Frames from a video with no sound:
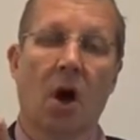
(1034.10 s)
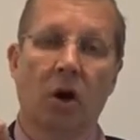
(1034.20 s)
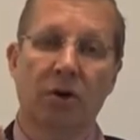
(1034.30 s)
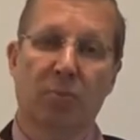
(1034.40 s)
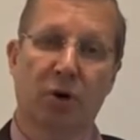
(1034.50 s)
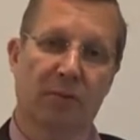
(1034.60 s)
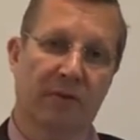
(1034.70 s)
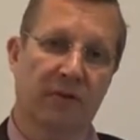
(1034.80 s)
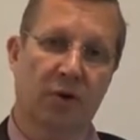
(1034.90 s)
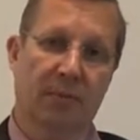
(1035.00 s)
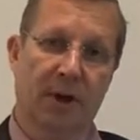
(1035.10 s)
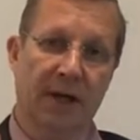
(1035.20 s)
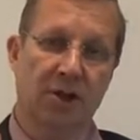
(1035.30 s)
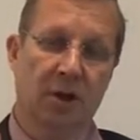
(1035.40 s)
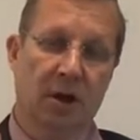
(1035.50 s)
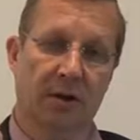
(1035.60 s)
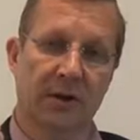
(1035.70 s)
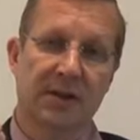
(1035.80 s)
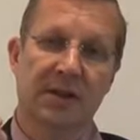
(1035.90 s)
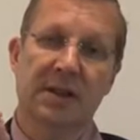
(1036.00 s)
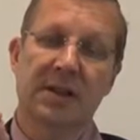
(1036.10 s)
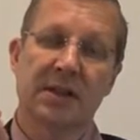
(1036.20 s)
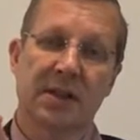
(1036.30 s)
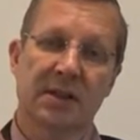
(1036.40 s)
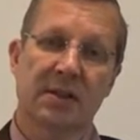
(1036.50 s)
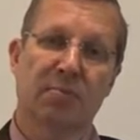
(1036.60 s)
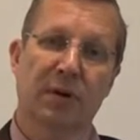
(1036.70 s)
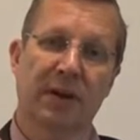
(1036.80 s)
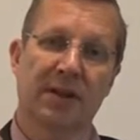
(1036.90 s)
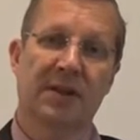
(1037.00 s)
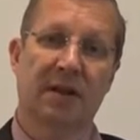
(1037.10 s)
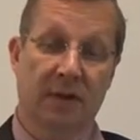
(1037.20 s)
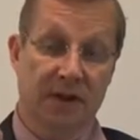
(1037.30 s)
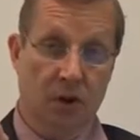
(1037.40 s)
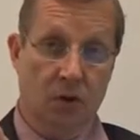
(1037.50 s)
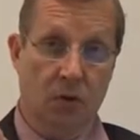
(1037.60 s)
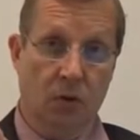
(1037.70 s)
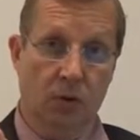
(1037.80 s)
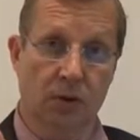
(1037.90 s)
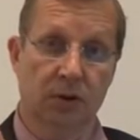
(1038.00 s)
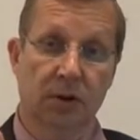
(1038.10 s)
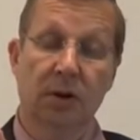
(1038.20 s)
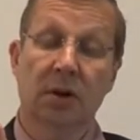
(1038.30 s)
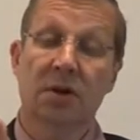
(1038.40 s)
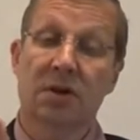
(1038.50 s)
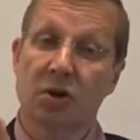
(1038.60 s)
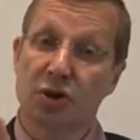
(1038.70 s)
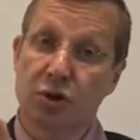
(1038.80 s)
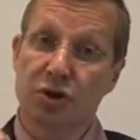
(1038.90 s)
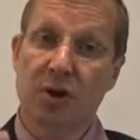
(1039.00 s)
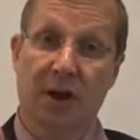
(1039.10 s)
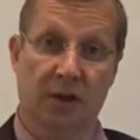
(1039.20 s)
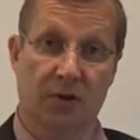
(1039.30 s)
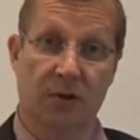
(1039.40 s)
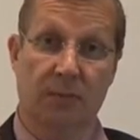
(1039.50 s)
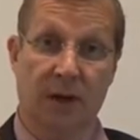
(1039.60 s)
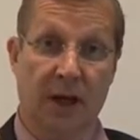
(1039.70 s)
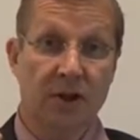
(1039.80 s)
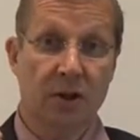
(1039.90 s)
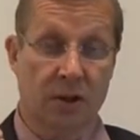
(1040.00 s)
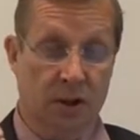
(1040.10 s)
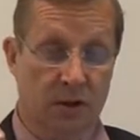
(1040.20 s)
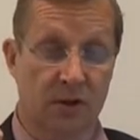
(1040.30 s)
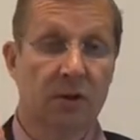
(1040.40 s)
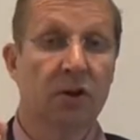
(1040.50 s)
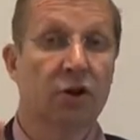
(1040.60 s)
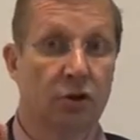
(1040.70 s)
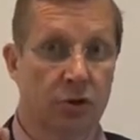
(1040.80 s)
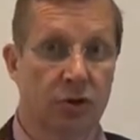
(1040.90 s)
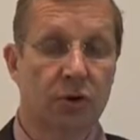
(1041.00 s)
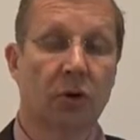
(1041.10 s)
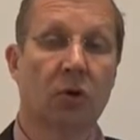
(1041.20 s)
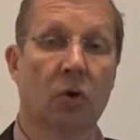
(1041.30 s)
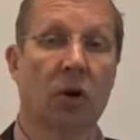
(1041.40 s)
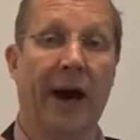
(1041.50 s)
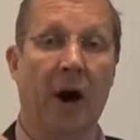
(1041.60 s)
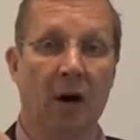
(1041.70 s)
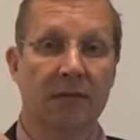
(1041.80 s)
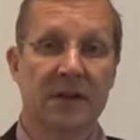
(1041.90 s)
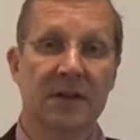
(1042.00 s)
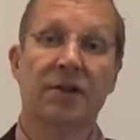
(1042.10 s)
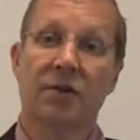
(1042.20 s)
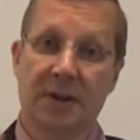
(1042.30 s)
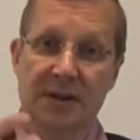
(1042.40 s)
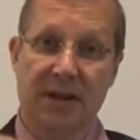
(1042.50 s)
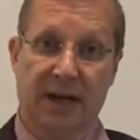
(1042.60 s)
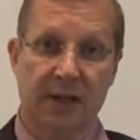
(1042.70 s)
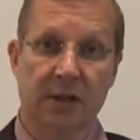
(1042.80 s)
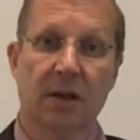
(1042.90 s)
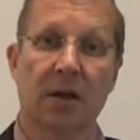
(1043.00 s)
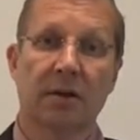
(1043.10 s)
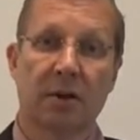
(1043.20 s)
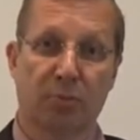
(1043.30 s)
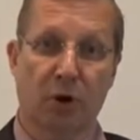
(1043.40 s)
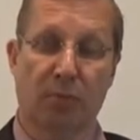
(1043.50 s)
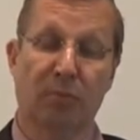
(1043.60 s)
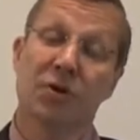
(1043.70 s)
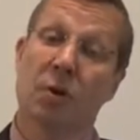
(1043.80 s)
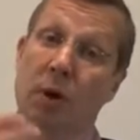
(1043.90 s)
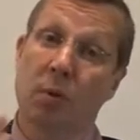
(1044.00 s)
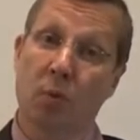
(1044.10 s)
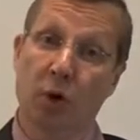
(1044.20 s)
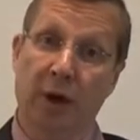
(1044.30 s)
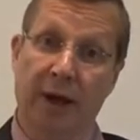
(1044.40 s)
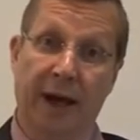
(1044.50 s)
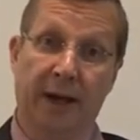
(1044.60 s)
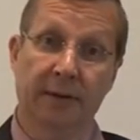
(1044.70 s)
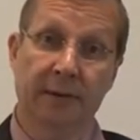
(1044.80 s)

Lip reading: On the bottom of the termination notice, it says to please give us a call. So should you get a termination notice, you should call our office to discuss the problem so we can work it out.